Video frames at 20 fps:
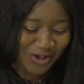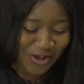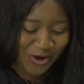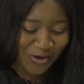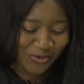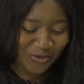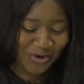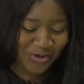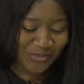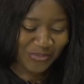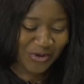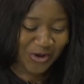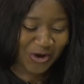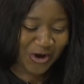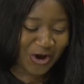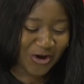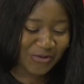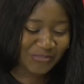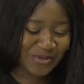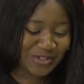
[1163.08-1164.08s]
We'll be
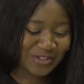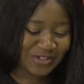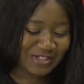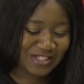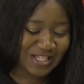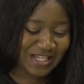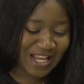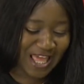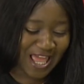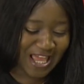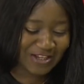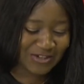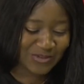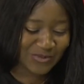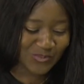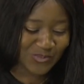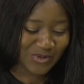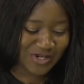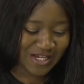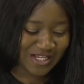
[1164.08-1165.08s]
coming to the
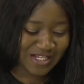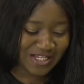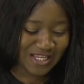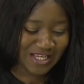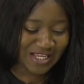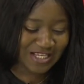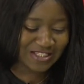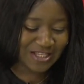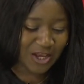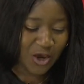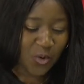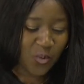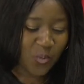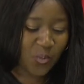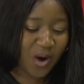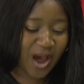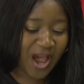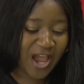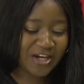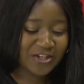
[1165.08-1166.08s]
next one is,
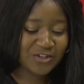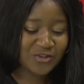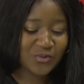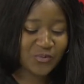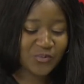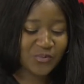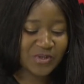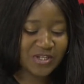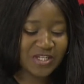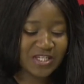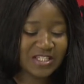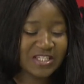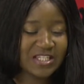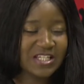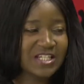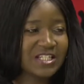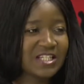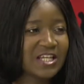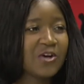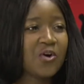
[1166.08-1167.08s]
why do we
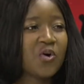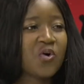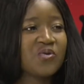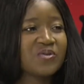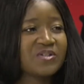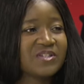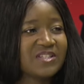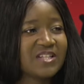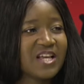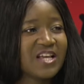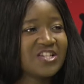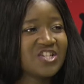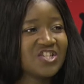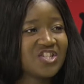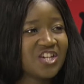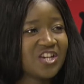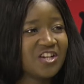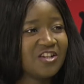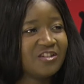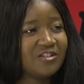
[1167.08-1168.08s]
need a constant
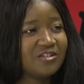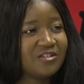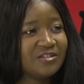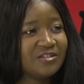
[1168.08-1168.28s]
shell?